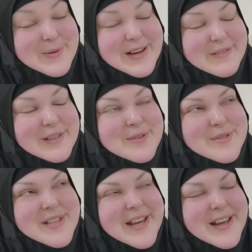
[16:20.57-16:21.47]
Whatever you
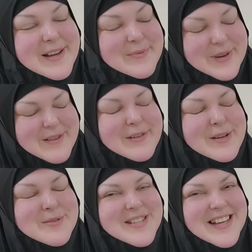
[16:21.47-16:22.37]
say, whatever
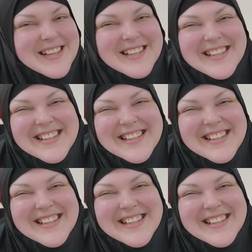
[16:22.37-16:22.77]
you say.